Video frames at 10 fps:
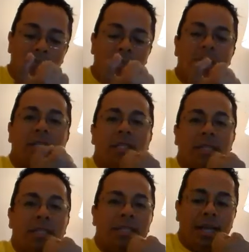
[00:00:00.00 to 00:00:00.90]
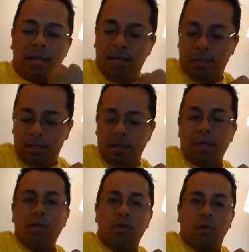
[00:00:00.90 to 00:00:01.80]
such as like the tendons,
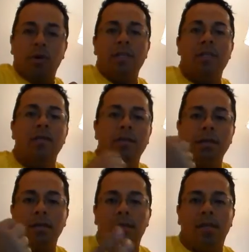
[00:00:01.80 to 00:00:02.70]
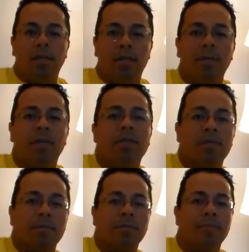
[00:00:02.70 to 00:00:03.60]
joints, the ligaments.